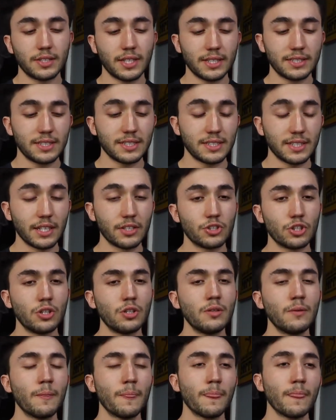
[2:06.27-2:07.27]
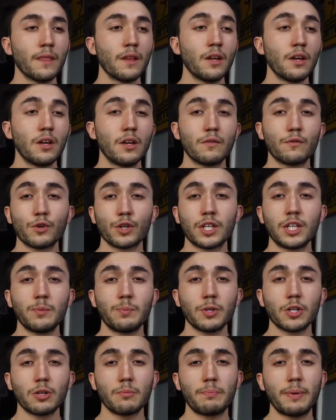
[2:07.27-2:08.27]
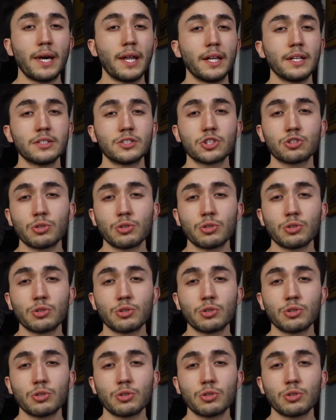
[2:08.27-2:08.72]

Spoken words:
That's essential for keeping your balance